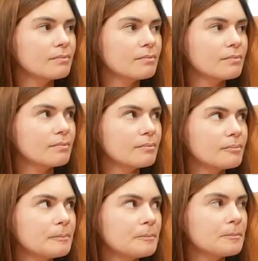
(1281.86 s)

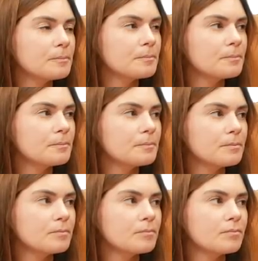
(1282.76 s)

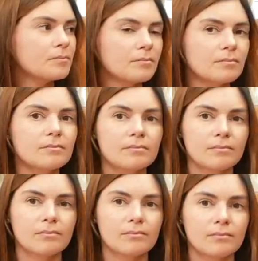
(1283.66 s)

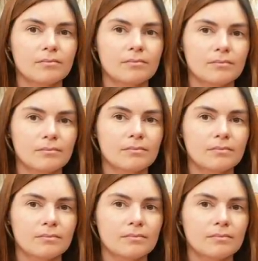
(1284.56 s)

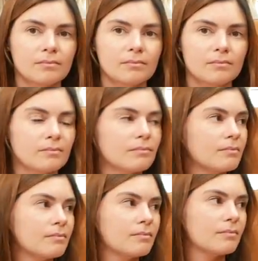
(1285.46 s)

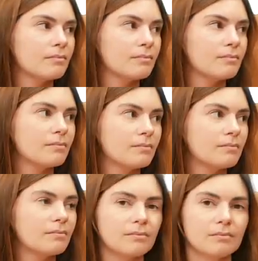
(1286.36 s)

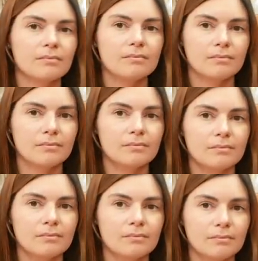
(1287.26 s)

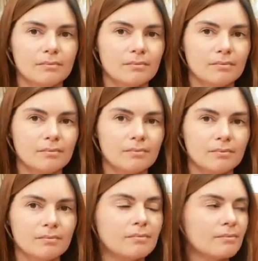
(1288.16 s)

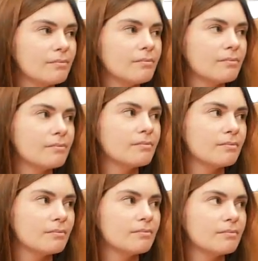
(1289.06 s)
(not speaking)